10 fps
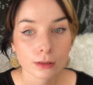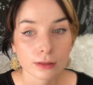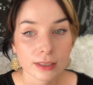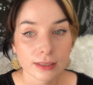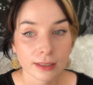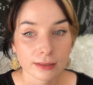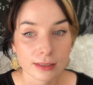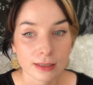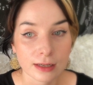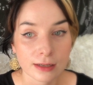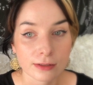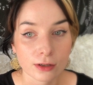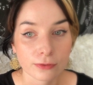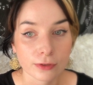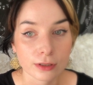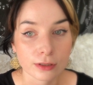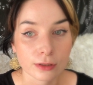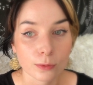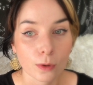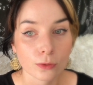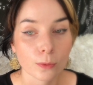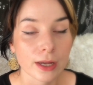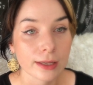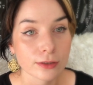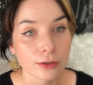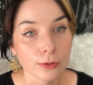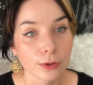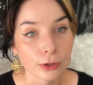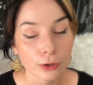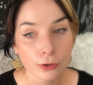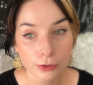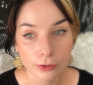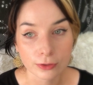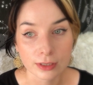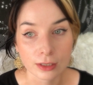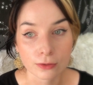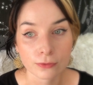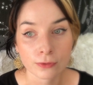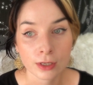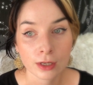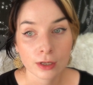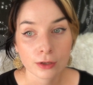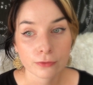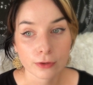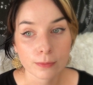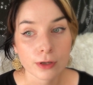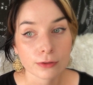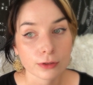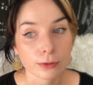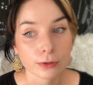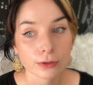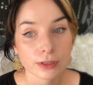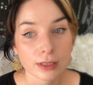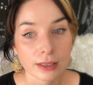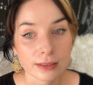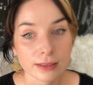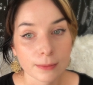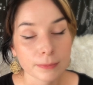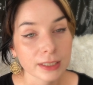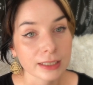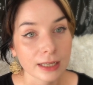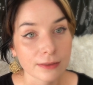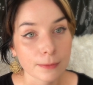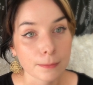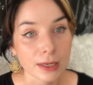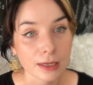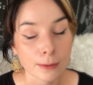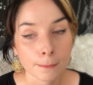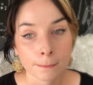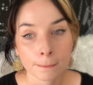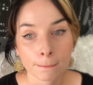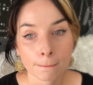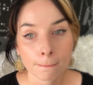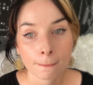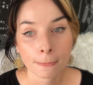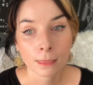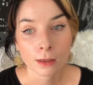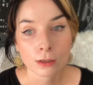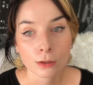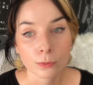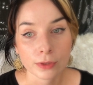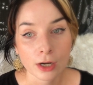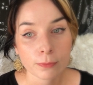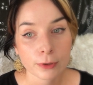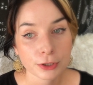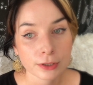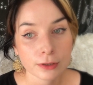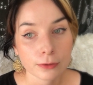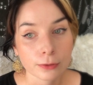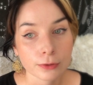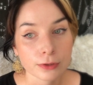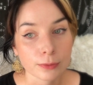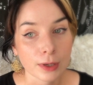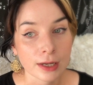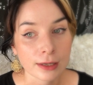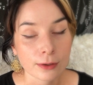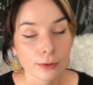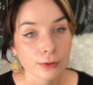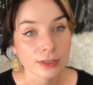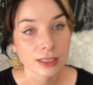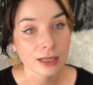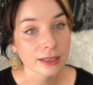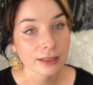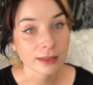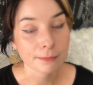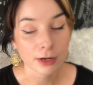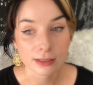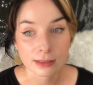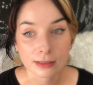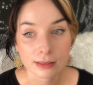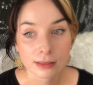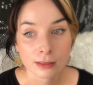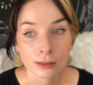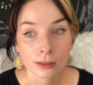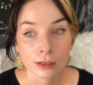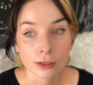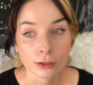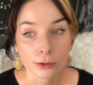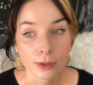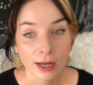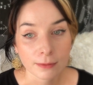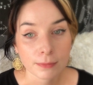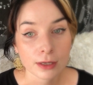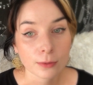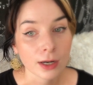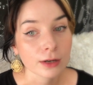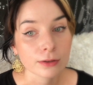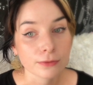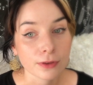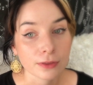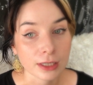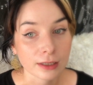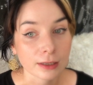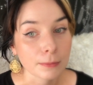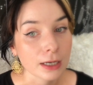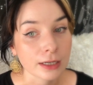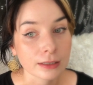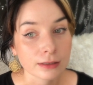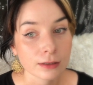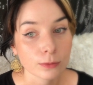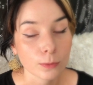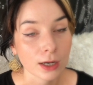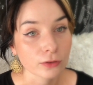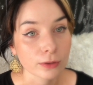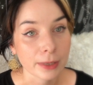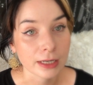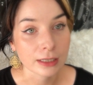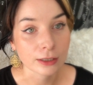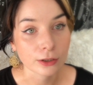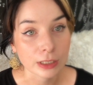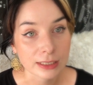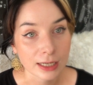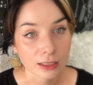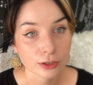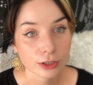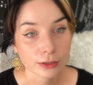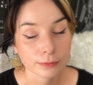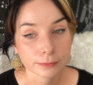This exercise offers one way to unhook yourself from those thoughts and simply let them be. Without pushing the thoughts away or denying their presence, you can be aware of the thinking mind while remaining unattached.